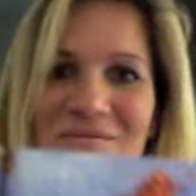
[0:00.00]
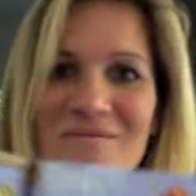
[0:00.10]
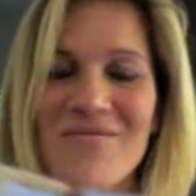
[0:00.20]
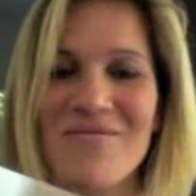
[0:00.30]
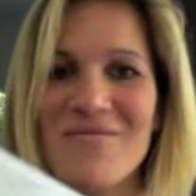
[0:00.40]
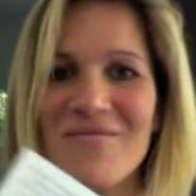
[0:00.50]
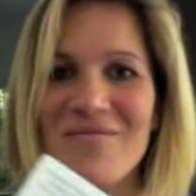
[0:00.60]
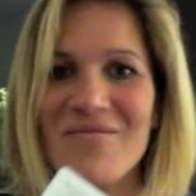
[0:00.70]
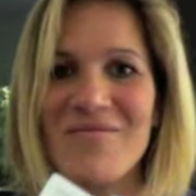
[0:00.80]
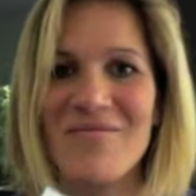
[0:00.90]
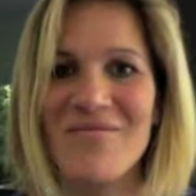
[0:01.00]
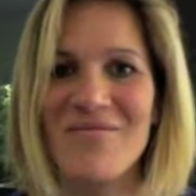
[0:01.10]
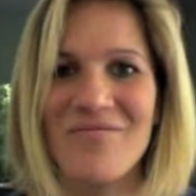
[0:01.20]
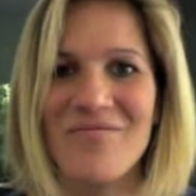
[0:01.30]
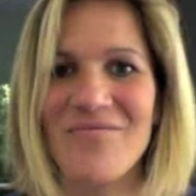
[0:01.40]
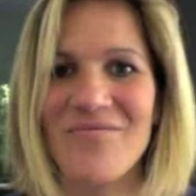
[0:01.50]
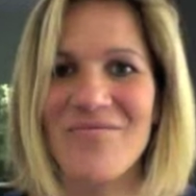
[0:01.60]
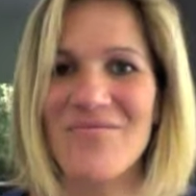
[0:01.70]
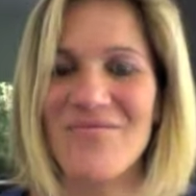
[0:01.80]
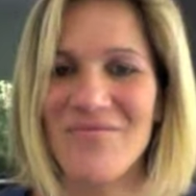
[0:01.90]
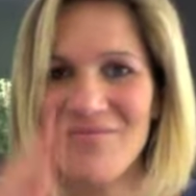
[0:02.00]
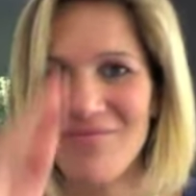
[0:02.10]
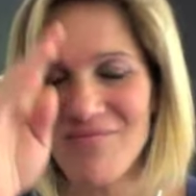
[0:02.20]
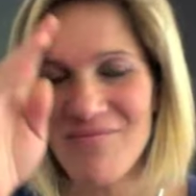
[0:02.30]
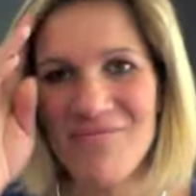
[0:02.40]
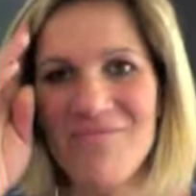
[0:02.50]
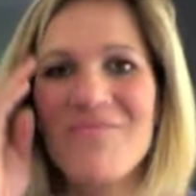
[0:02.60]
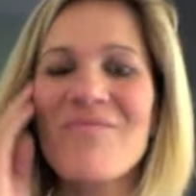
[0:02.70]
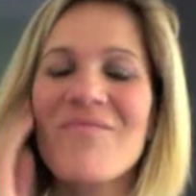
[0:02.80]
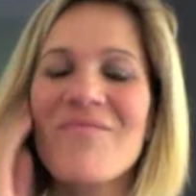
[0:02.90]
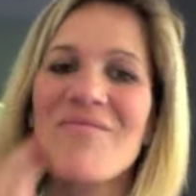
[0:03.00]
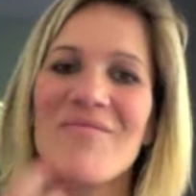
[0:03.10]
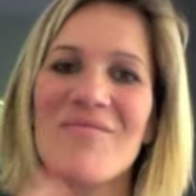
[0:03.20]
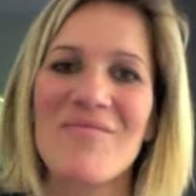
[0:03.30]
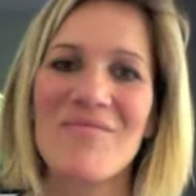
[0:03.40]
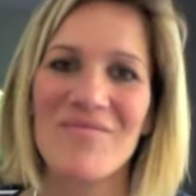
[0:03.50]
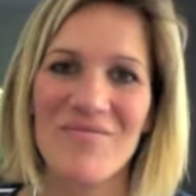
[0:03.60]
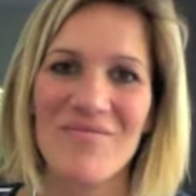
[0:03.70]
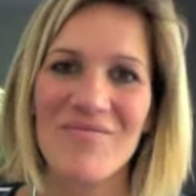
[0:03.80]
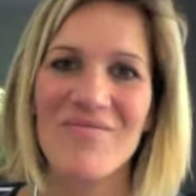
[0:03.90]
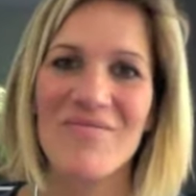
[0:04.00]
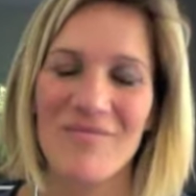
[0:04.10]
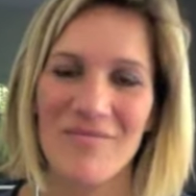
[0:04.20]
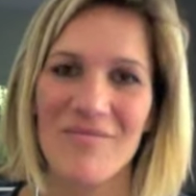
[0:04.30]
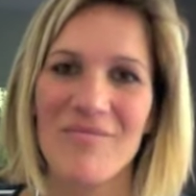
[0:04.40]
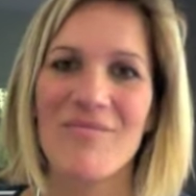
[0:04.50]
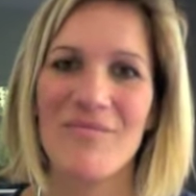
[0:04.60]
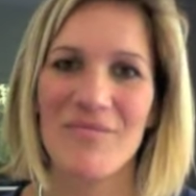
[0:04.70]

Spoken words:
This person isn't speaking.